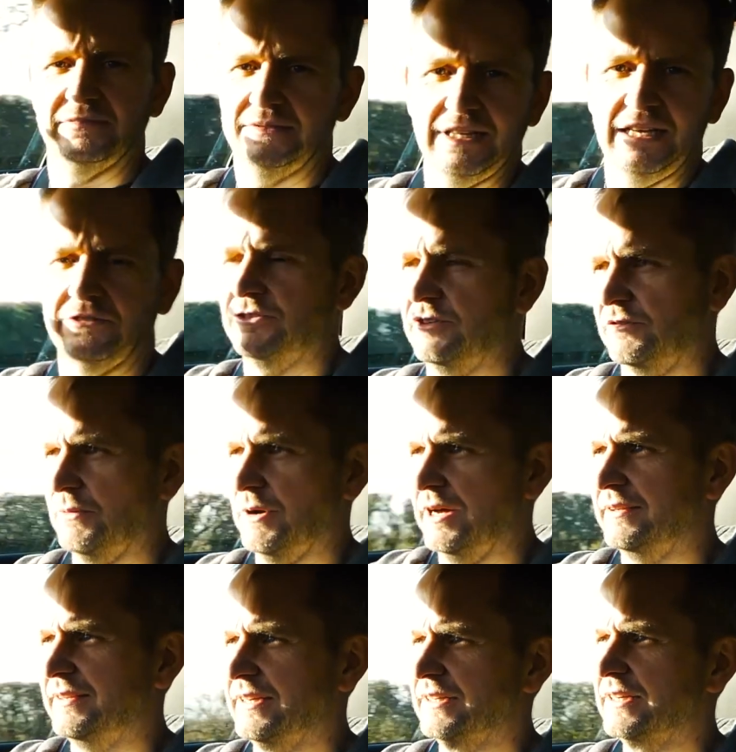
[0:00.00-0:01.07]
that's just the way
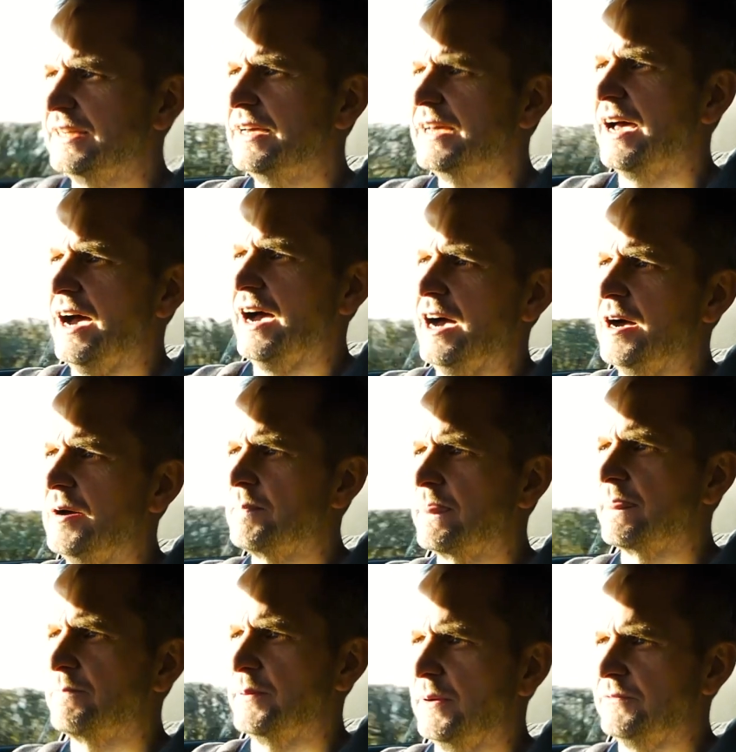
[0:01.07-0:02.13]
I think.
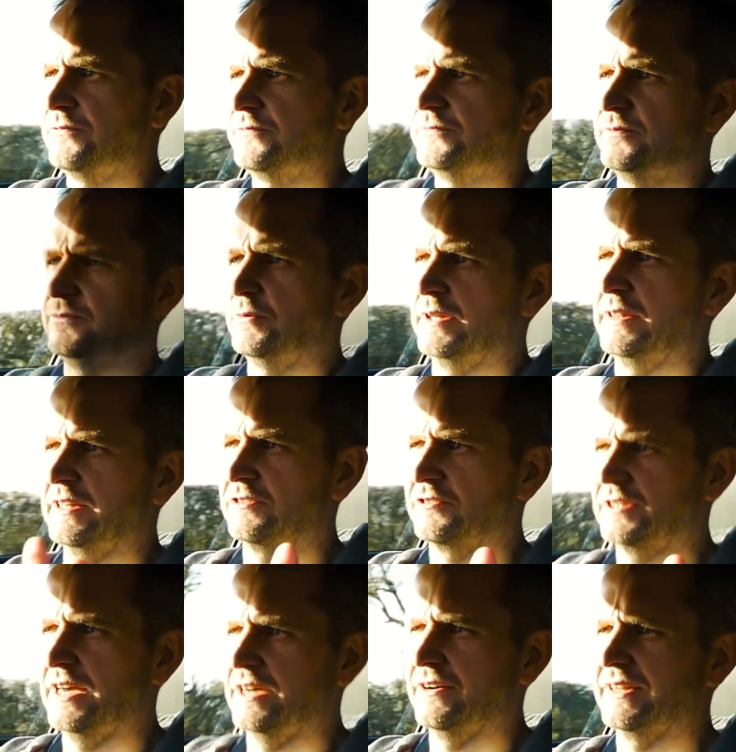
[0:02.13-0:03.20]
But with this
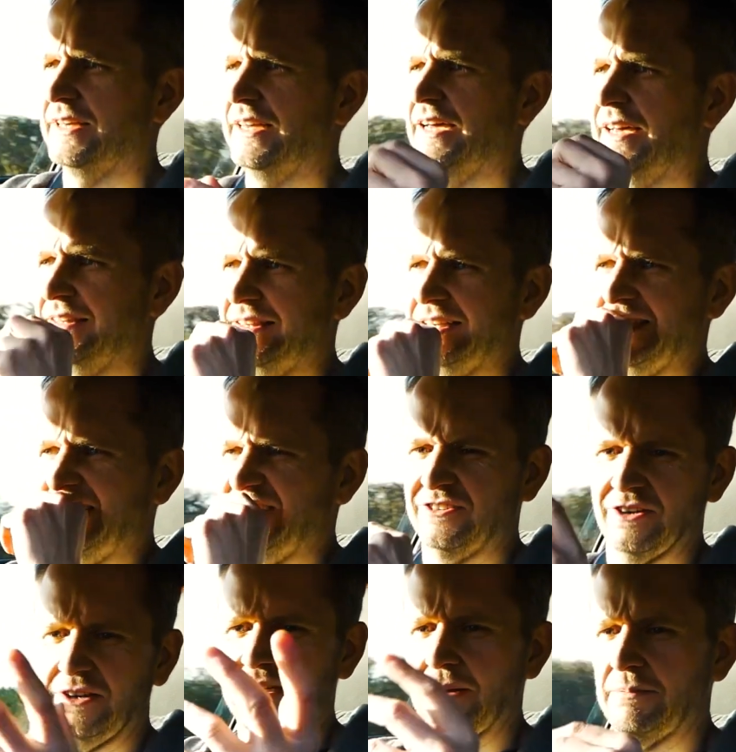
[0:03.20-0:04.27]
kit on it, I think it's
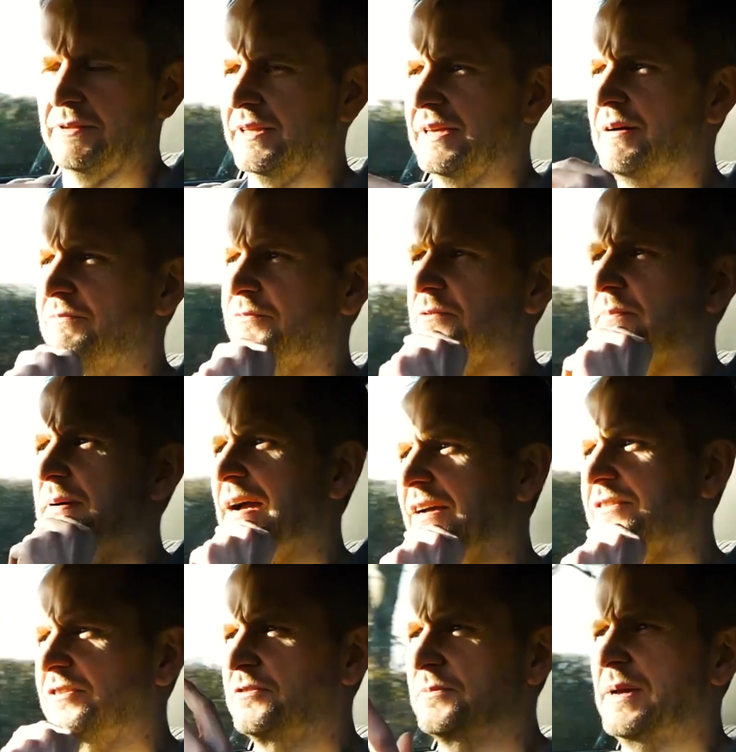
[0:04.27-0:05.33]
got a couple of the comfort
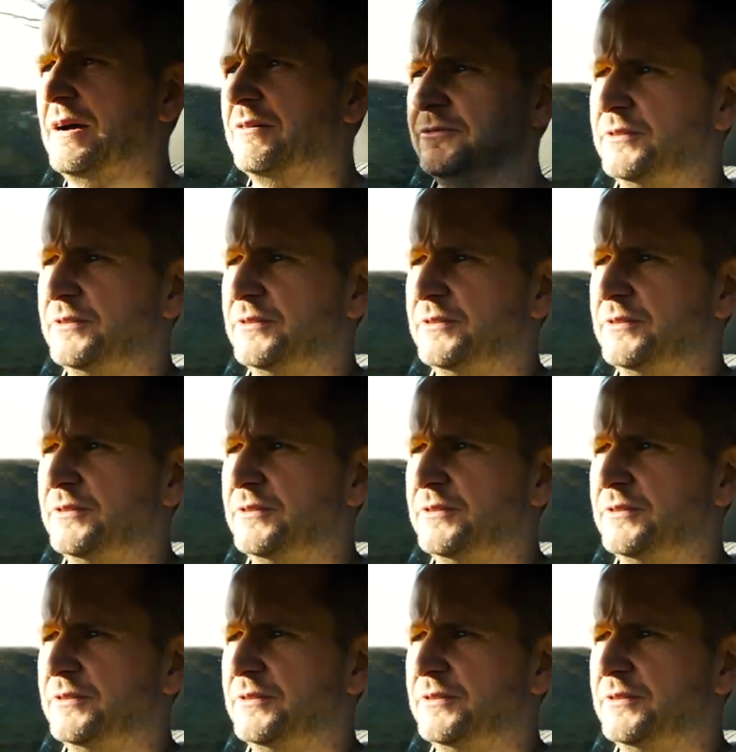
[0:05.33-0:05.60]
packs. It's about